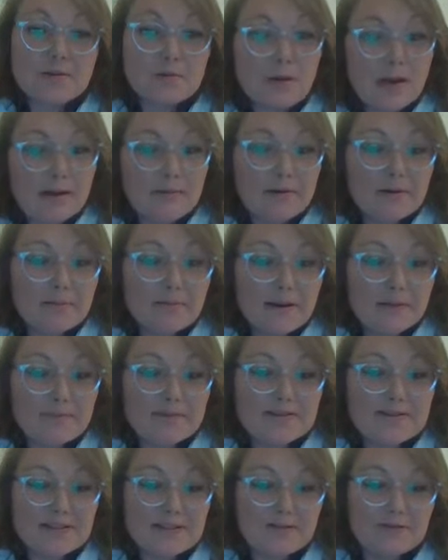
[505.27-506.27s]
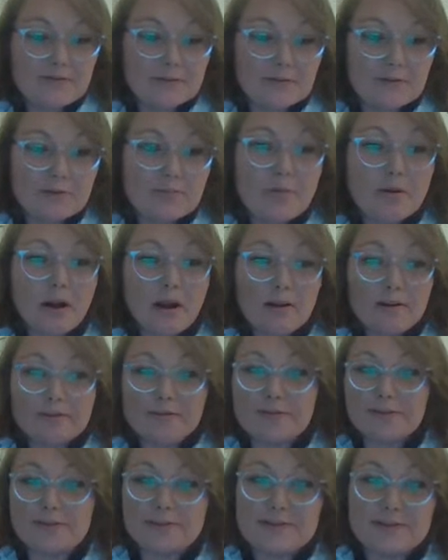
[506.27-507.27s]
So why we map the seafloor, part
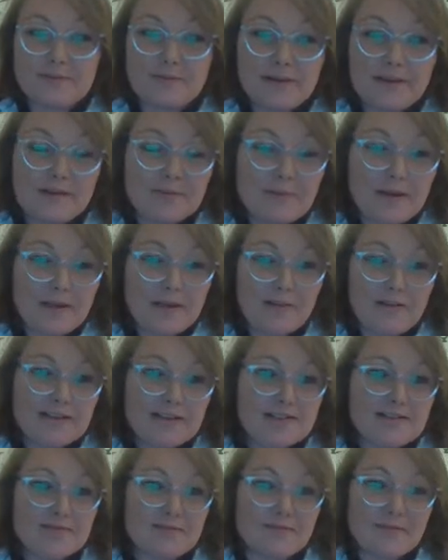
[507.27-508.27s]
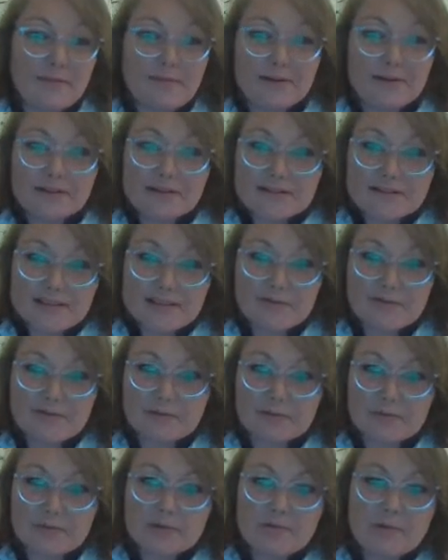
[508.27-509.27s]
of it, there are many reasons for mapping the
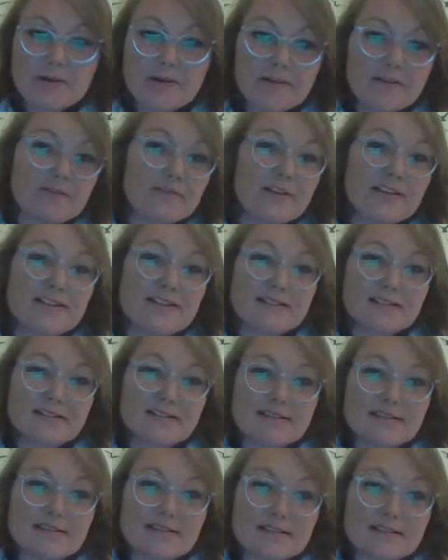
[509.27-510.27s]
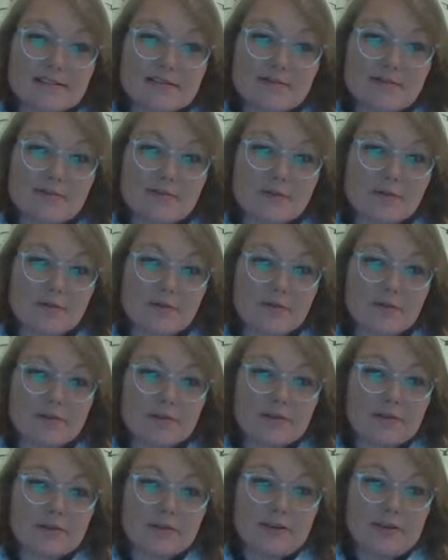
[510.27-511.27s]
seafloor, but one of the reasons is
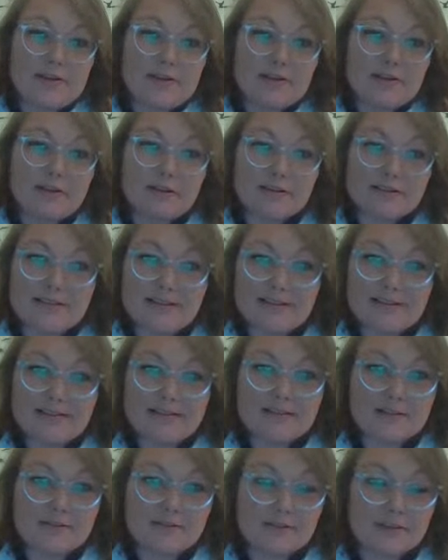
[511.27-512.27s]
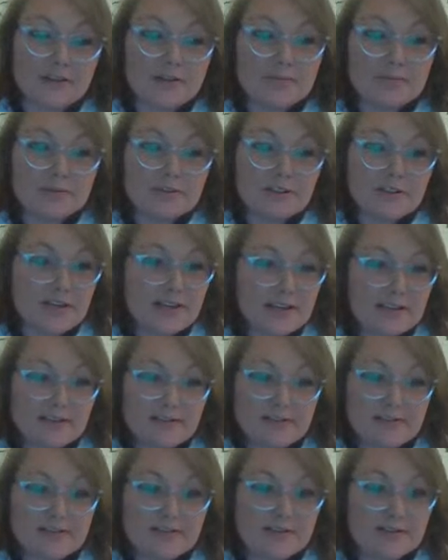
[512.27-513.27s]
for looking at a context of global
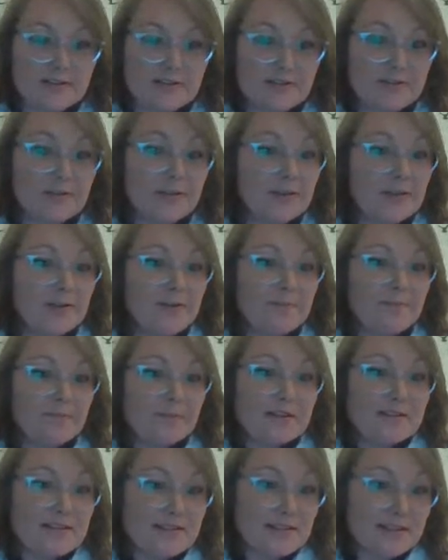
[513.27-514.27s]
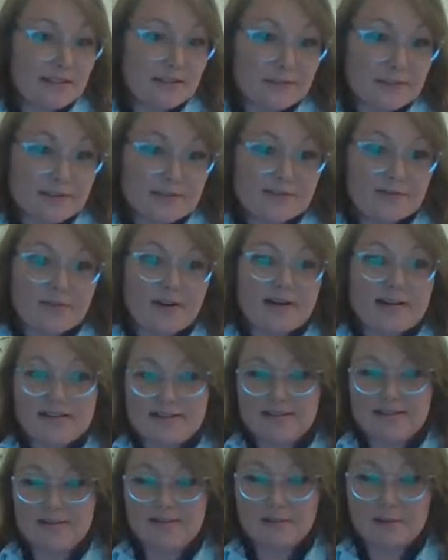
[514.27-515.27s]
change. So sea level is
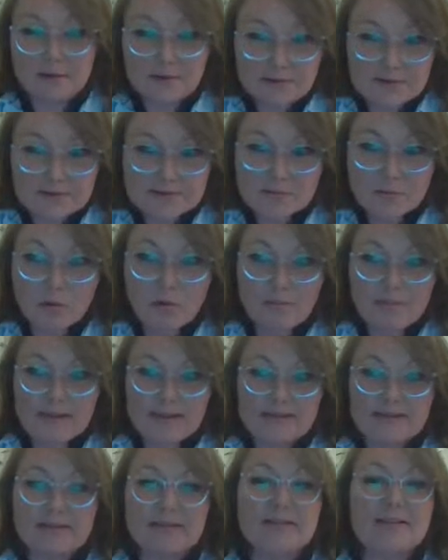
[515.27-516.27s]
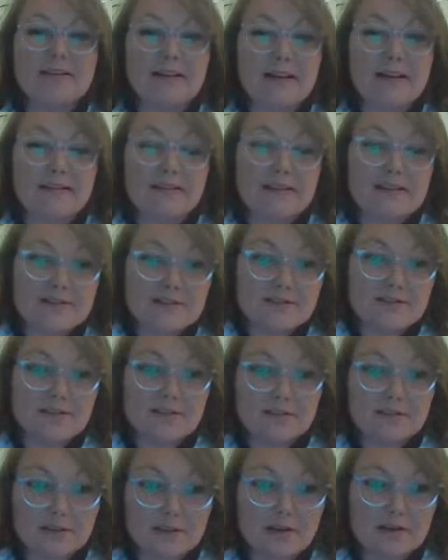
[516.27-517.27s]
rising, the earth is warming, and these are
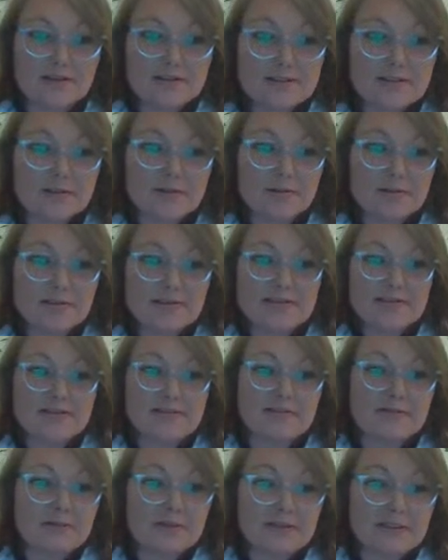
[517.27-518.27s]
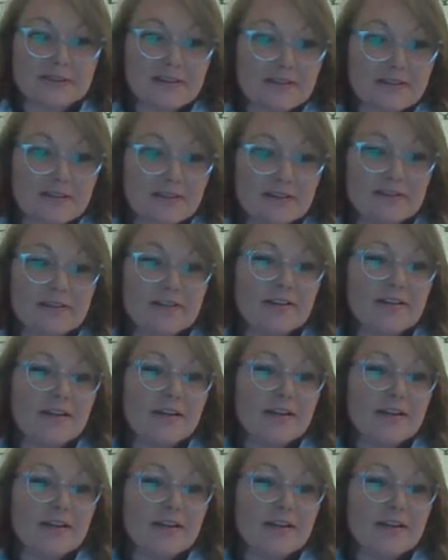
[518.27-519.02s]
certain consequences of one another.